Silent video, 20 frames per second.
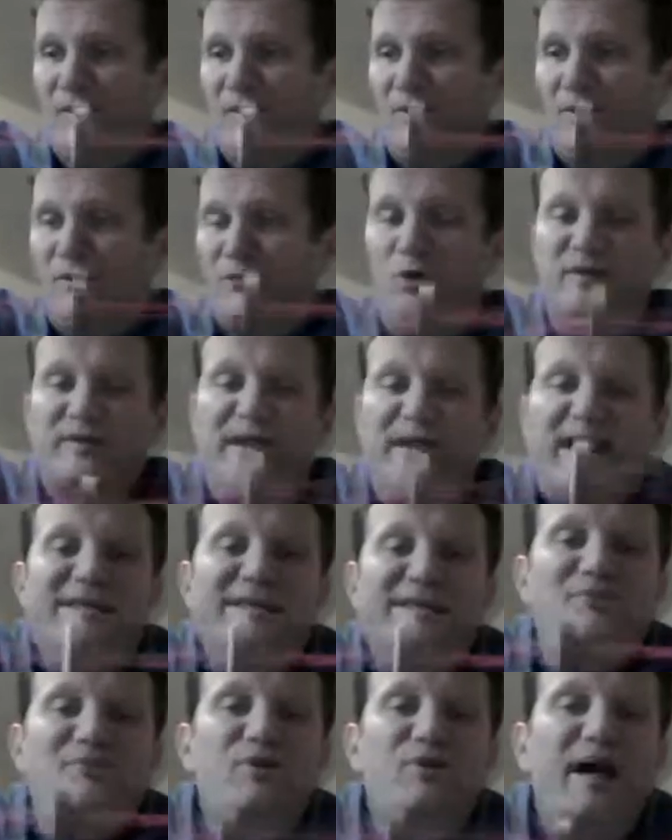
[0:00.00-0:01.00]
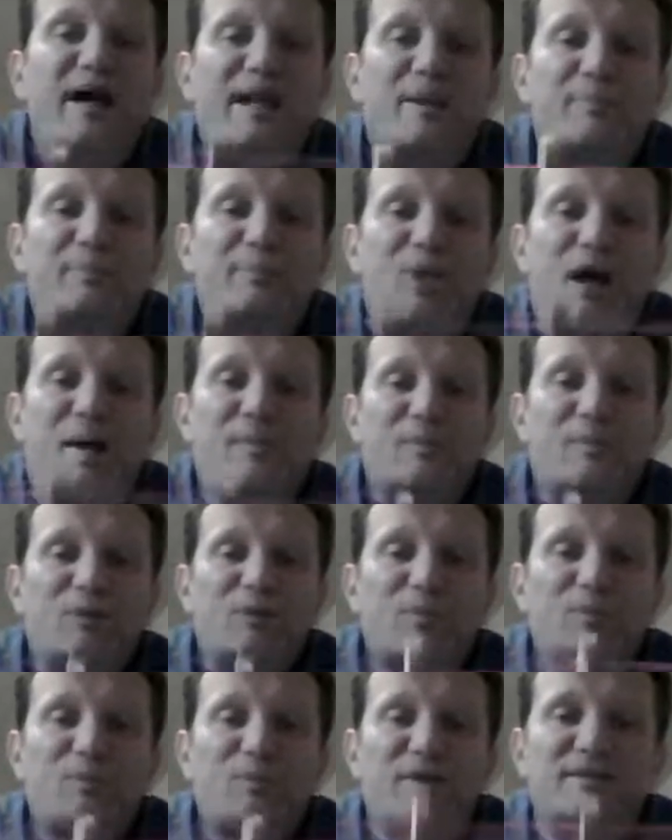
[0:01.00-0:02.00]
Well, they never had a problem
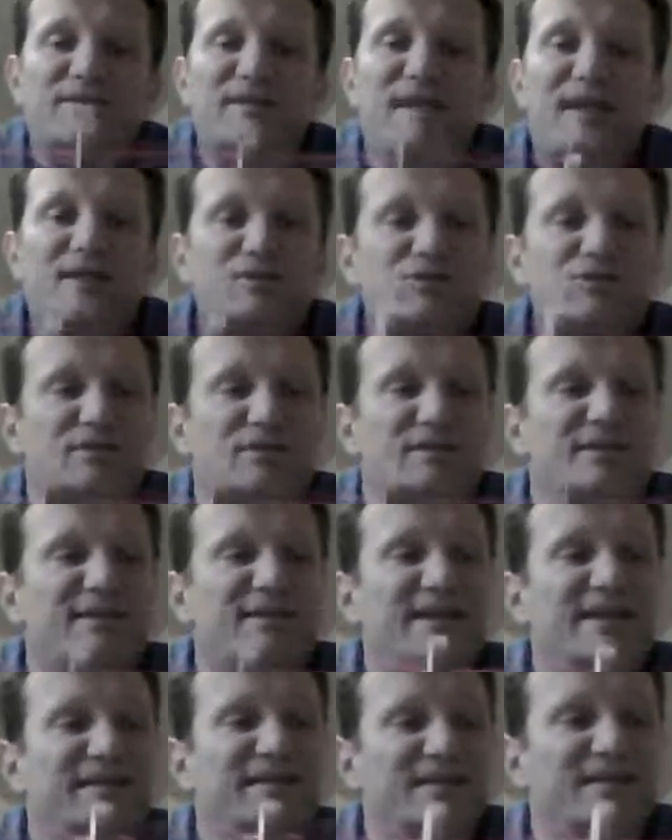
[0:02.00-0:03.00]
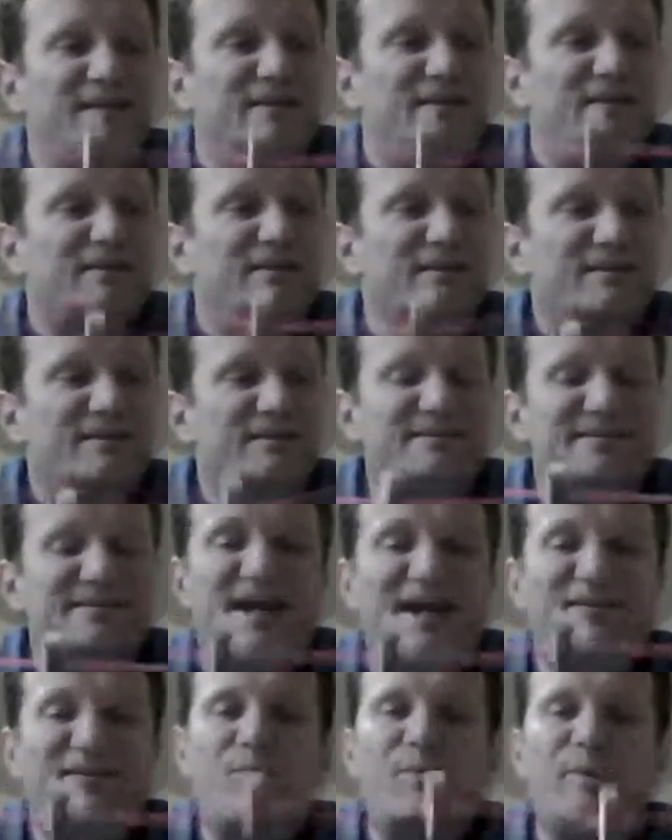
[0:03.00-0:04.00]
with PTH in the kidney, and it's
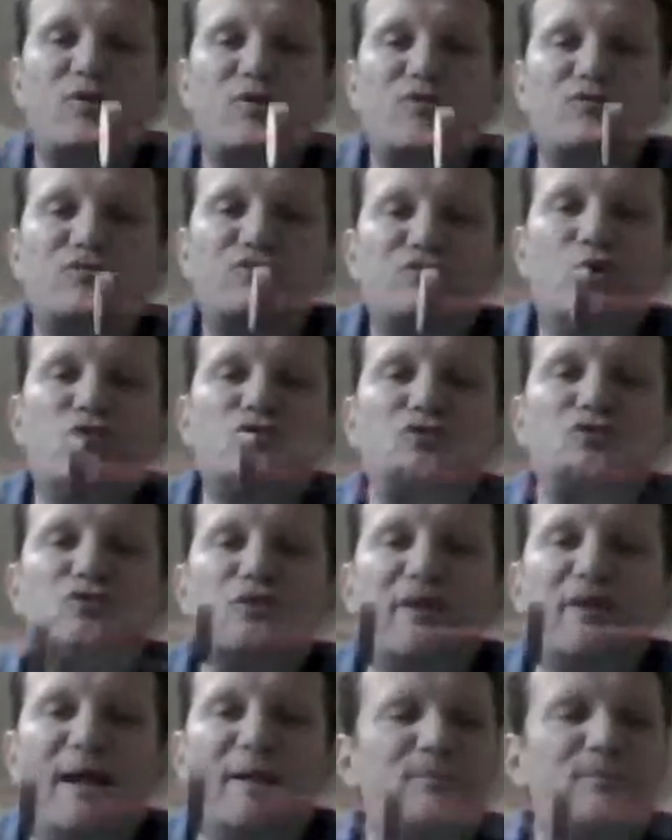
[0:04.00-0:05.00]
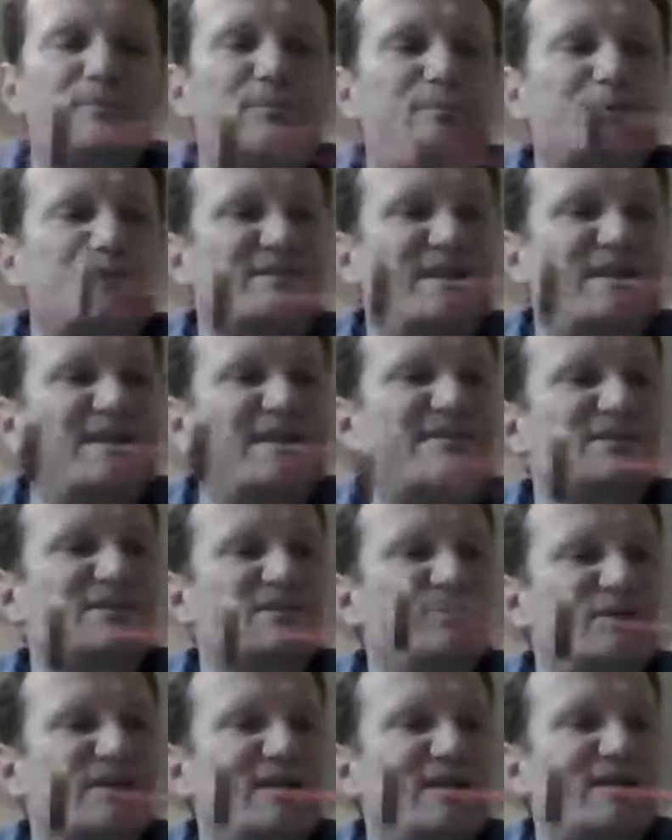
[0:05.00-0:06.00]
never been confusing to them precisely
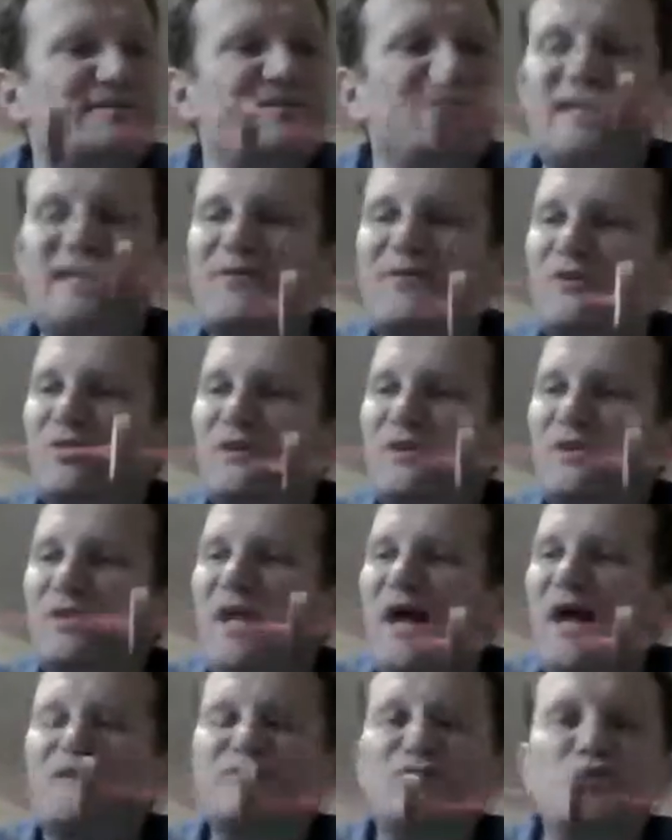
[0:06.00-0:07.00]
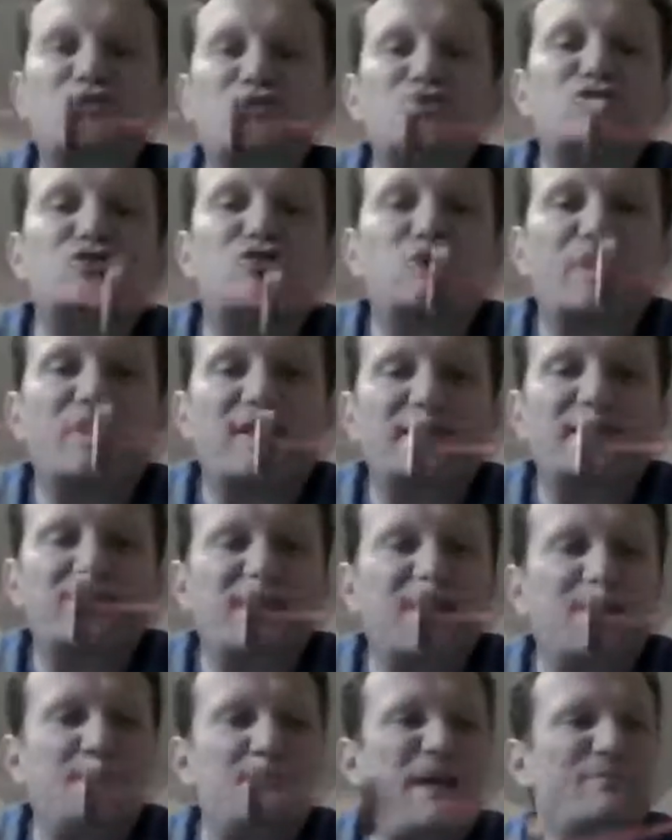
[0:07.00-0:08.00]
because they never understood it.
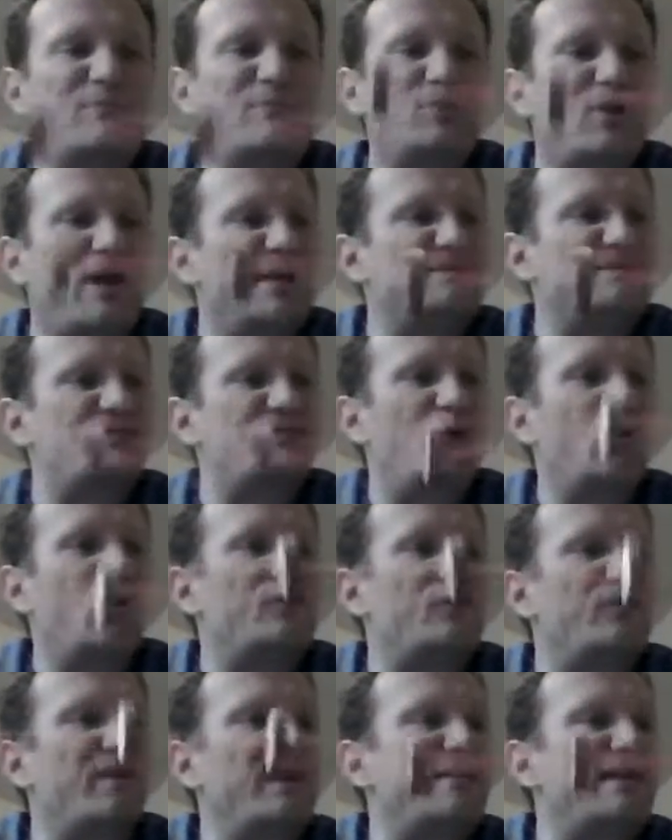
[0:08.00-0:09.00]
They memorized the whole thing.